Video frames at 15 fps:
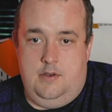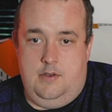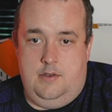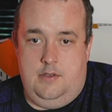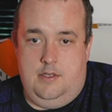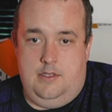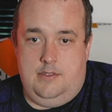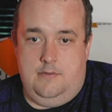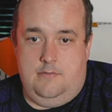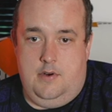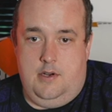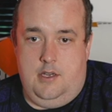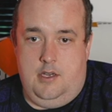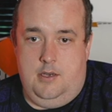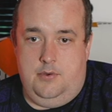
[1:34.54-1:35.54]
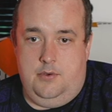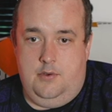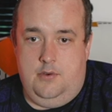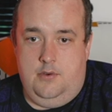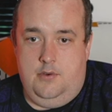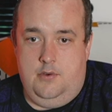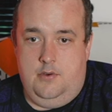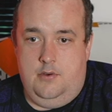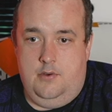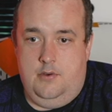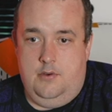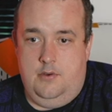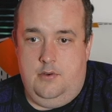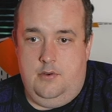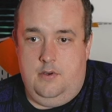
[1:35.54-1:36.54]
Here's the run-up.
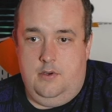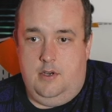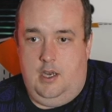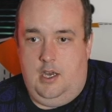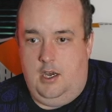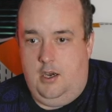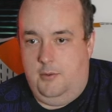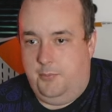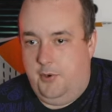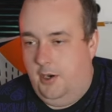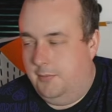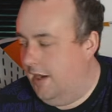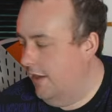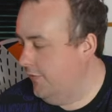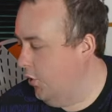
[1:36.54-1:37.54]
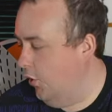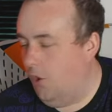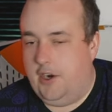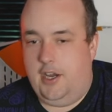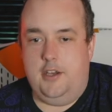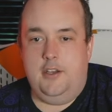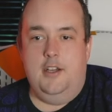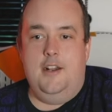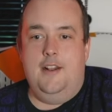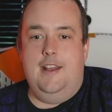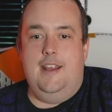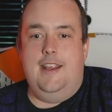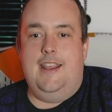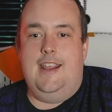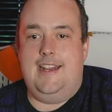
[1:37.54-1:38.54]
Oh, bottom left corner.
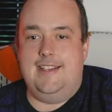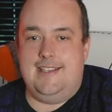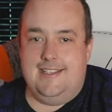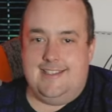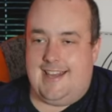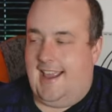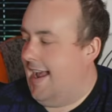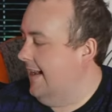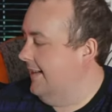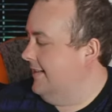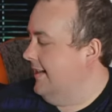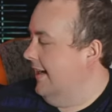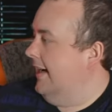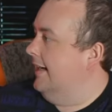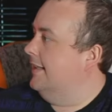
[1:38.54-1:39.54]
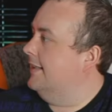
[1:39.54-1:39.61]
Easy as that, huh?